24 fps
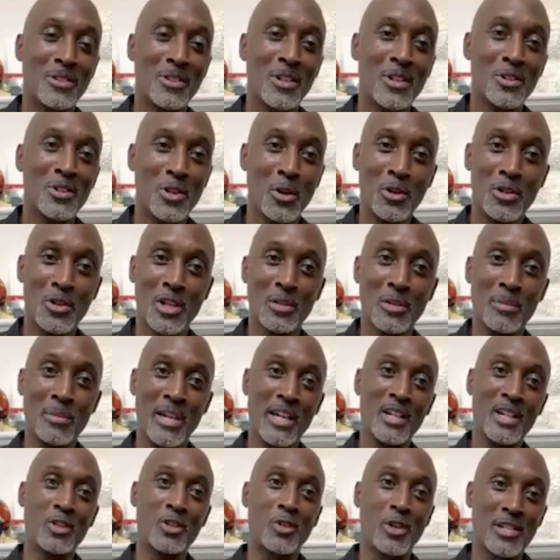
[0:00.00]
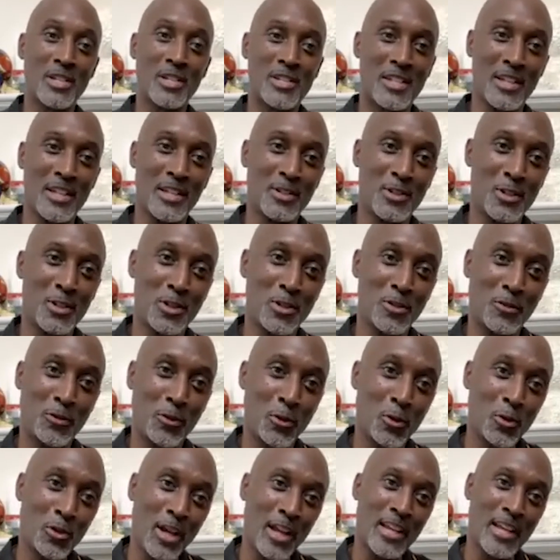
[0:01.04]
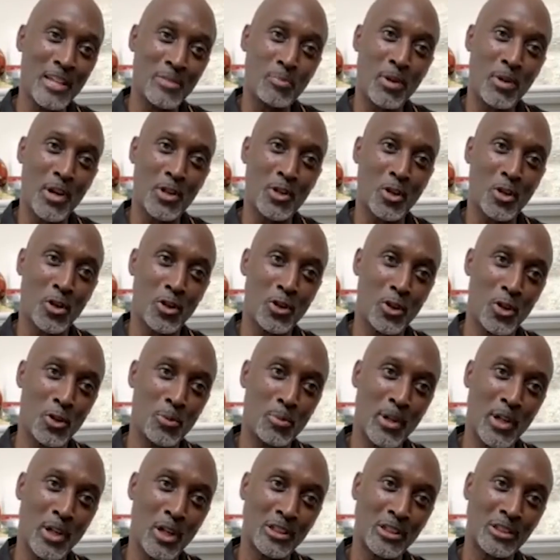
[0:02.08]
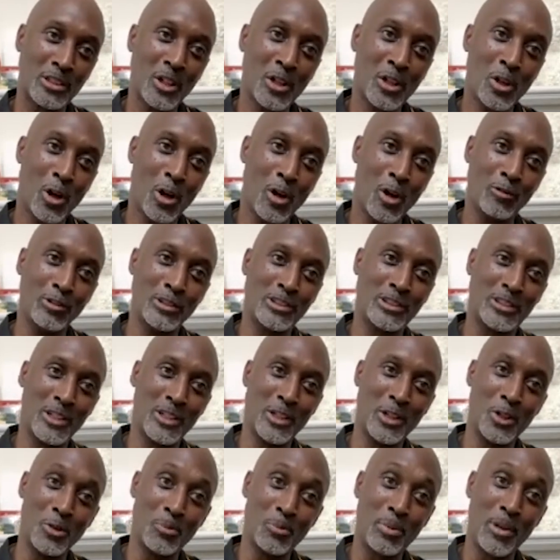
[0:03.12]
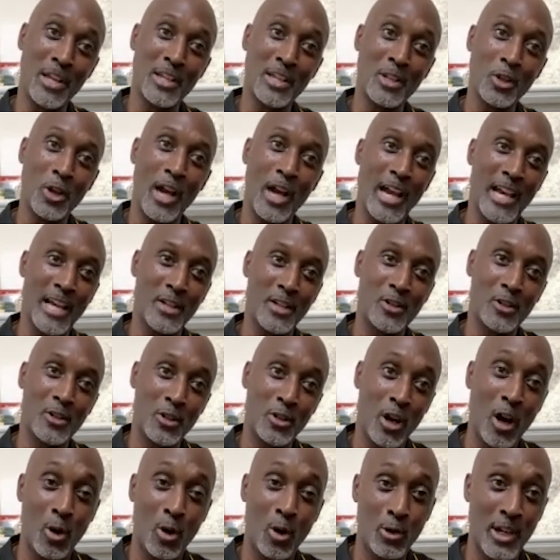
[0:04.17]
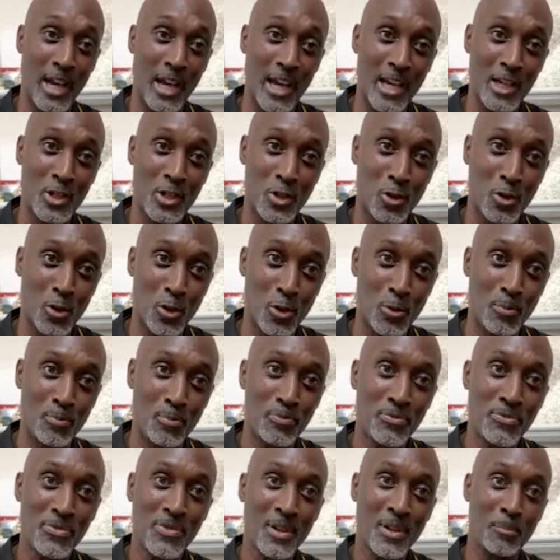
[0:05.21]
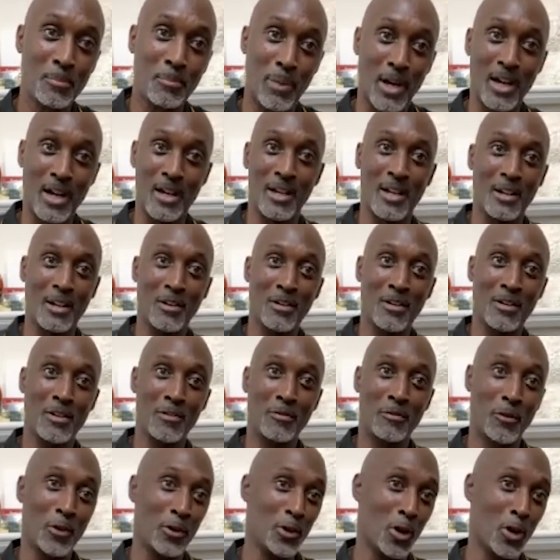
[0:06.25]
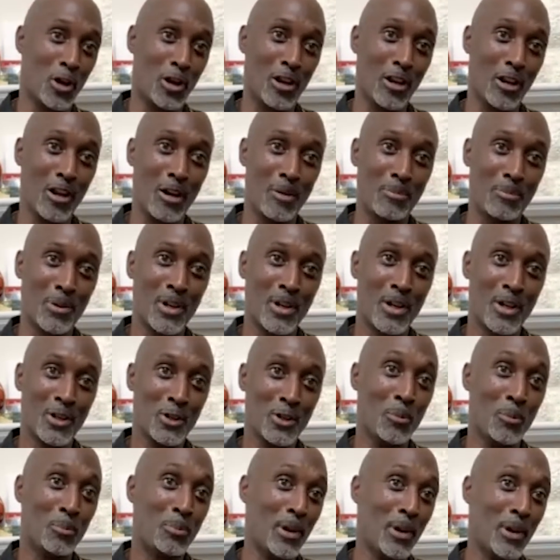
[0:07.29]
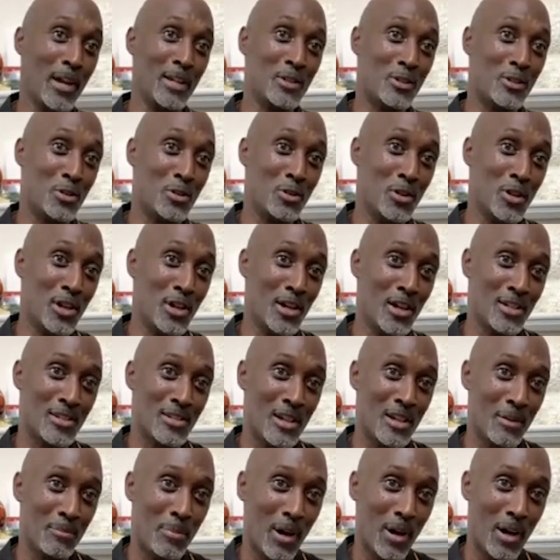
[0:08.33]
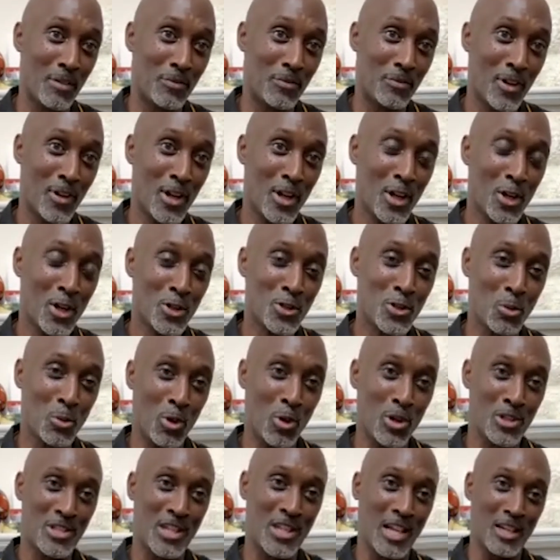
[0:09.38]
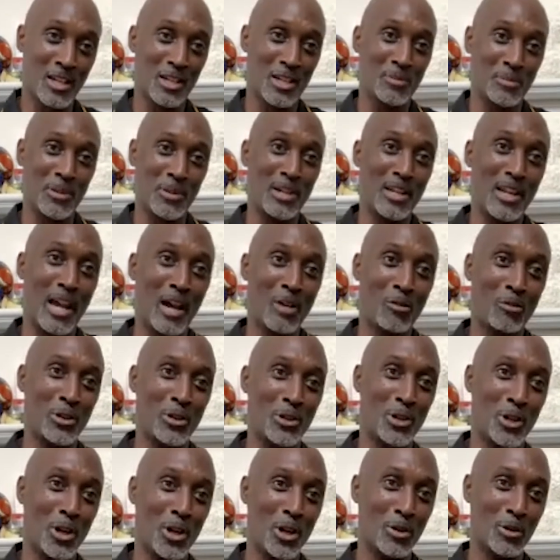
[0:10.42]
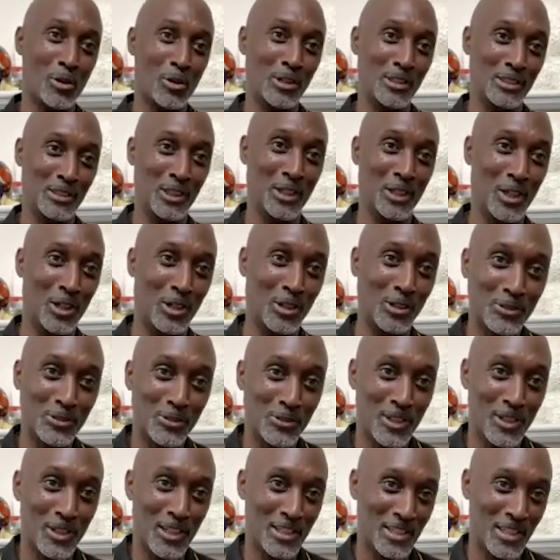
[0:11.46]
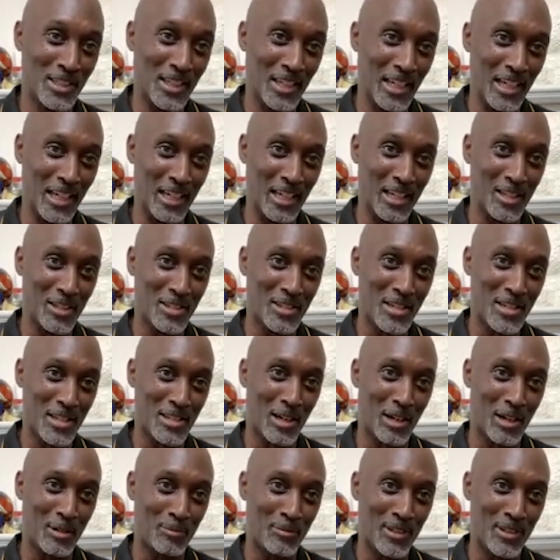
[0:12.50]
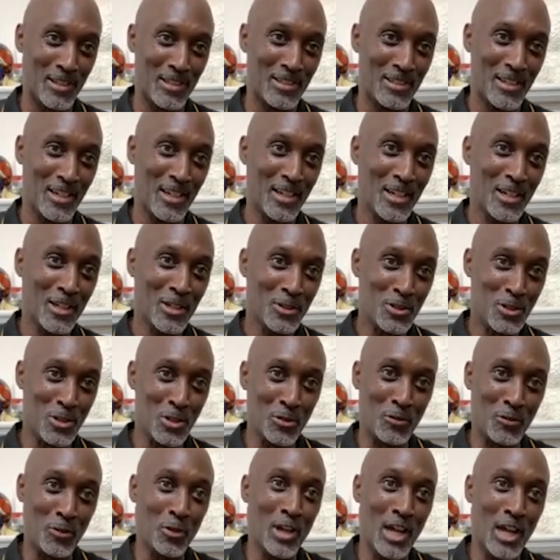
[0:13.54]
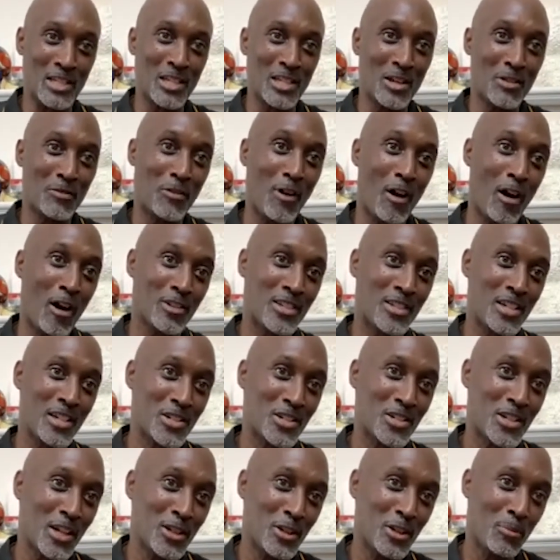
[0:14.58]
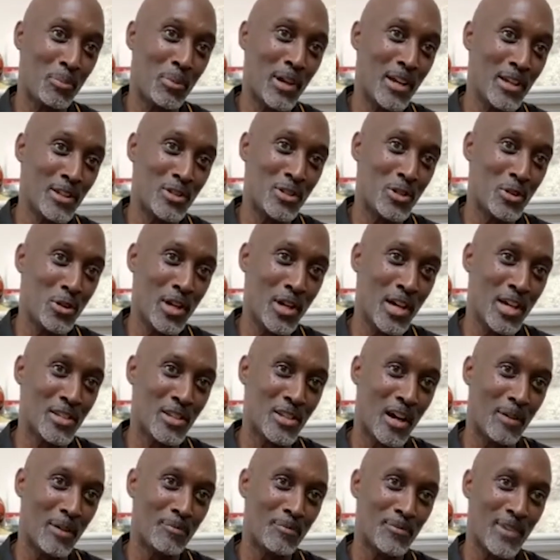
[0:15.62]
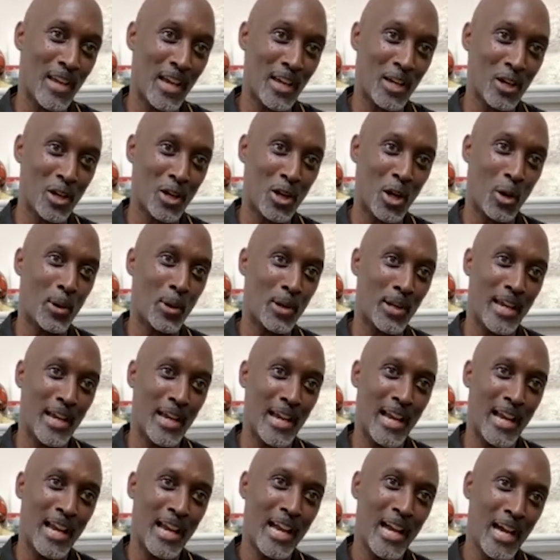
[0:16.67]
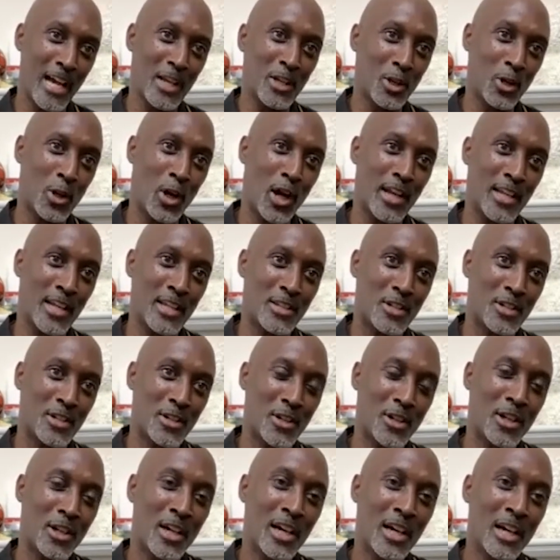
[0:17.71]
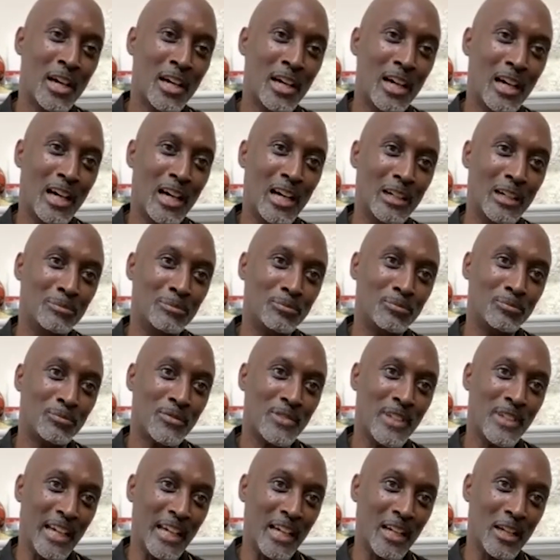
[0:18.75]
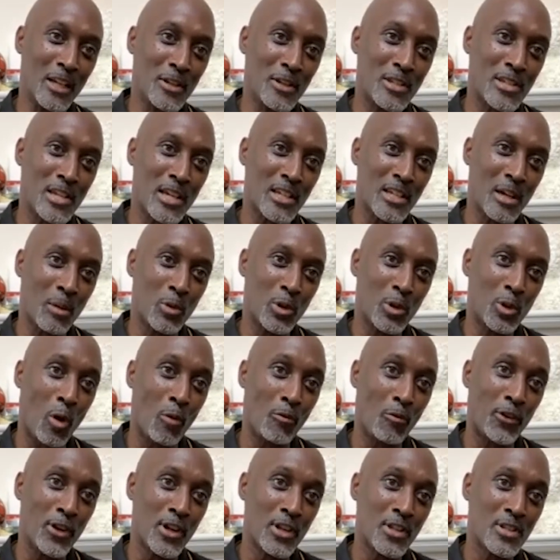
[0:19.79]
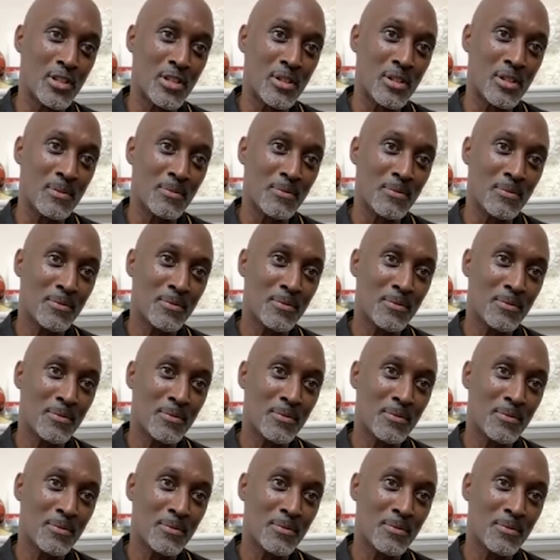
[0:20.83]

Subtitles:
So it's going to be interesting. Do you feel like there's pressure on you? Because obviously you're playing your own age group, but for your club, you're playing 2 years above. So what's that going to be like when you go, you know, into the England setup? And do you feel that's an advantage that you're playing 2 years up? They can go in there and you're going into the England setup with confidence?